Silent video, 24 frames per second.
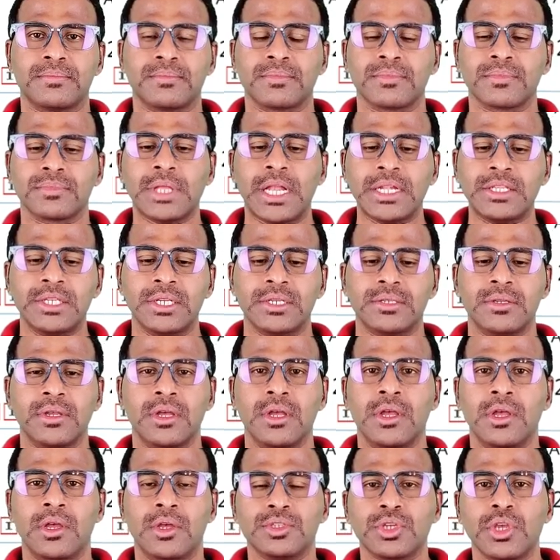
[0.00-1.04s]
That's it.
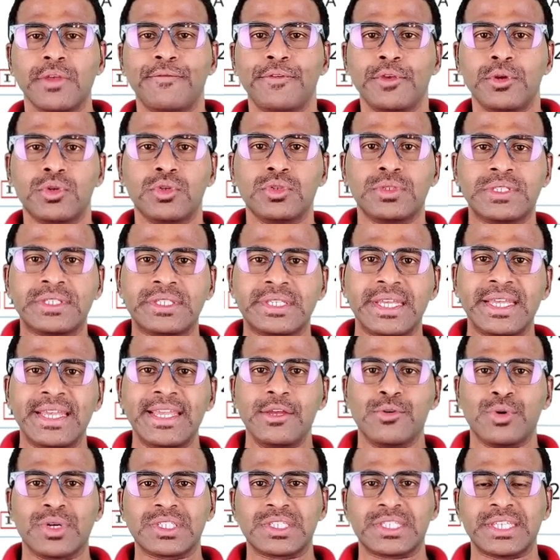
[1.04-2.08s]
So if you see
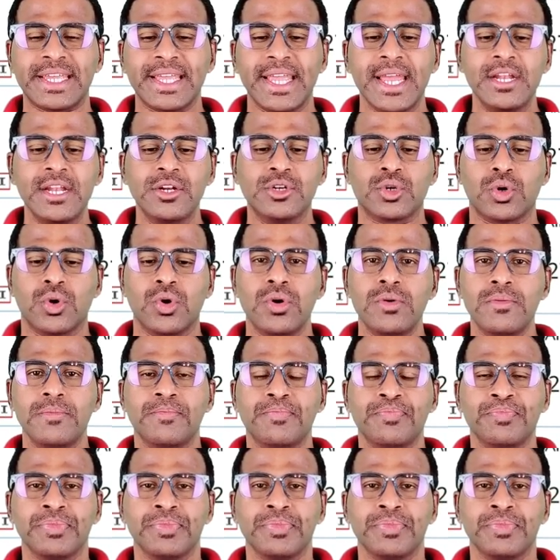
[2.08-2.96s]
your second row,